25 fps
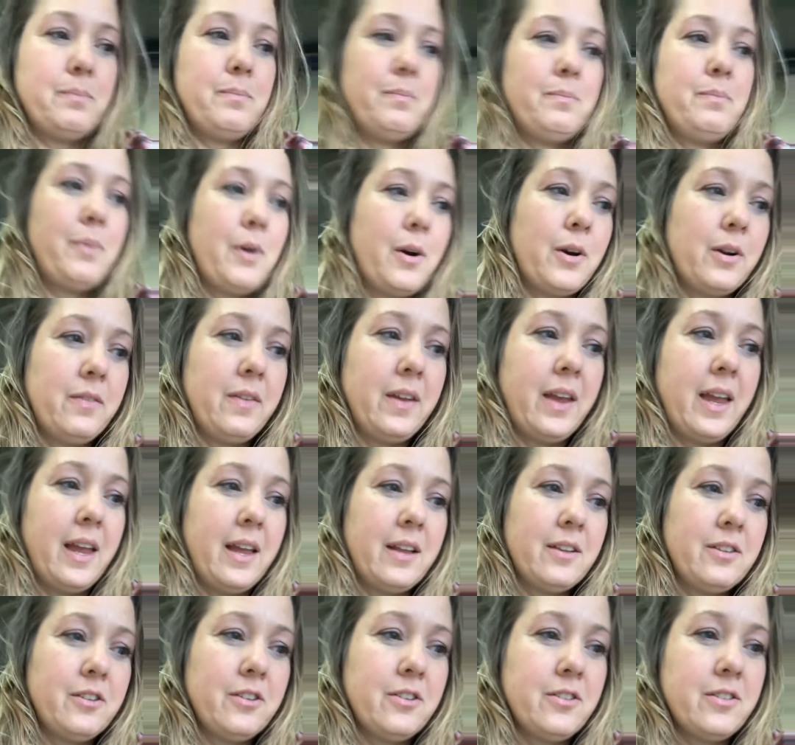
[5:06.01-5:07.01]
part of the
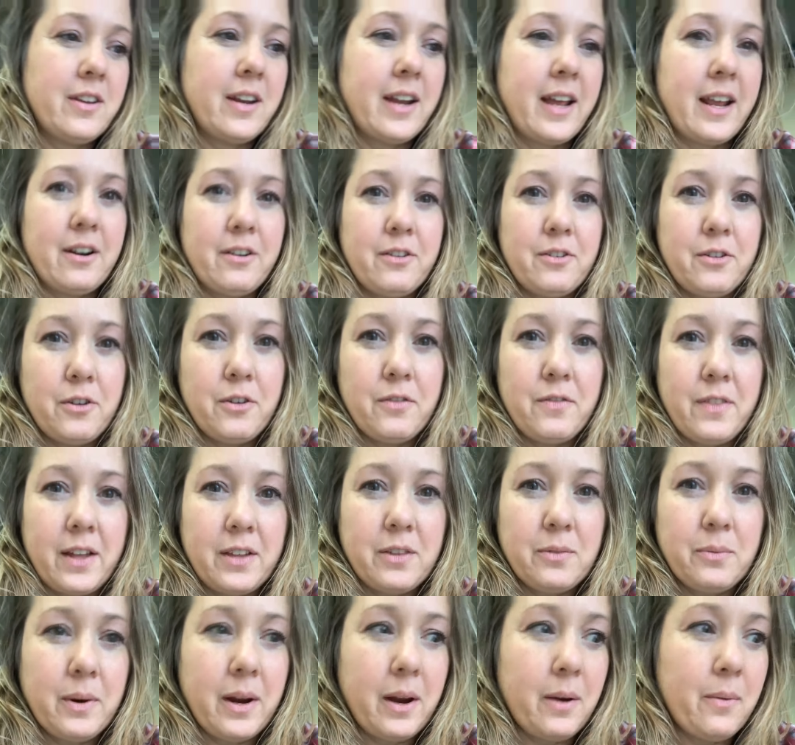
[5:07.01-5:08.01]
answers, and I don't know if
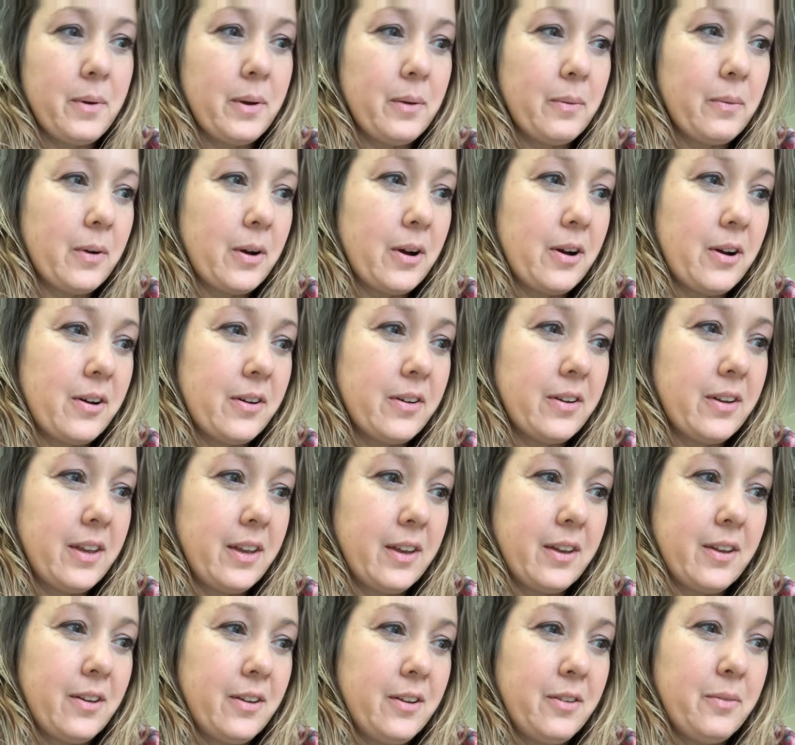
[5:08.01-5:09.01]
that's where I went wrong.
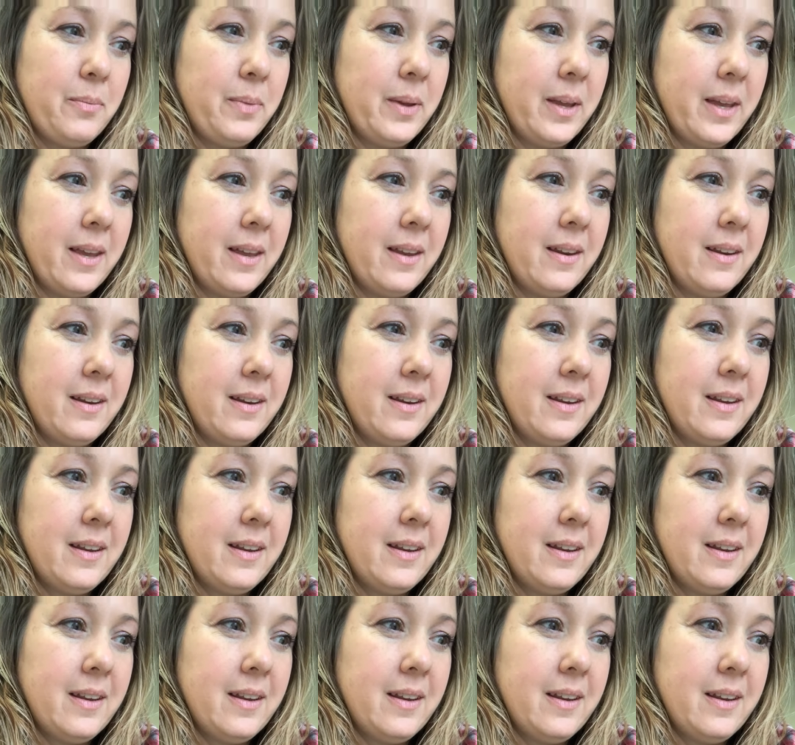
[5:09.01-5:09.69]
It could have been.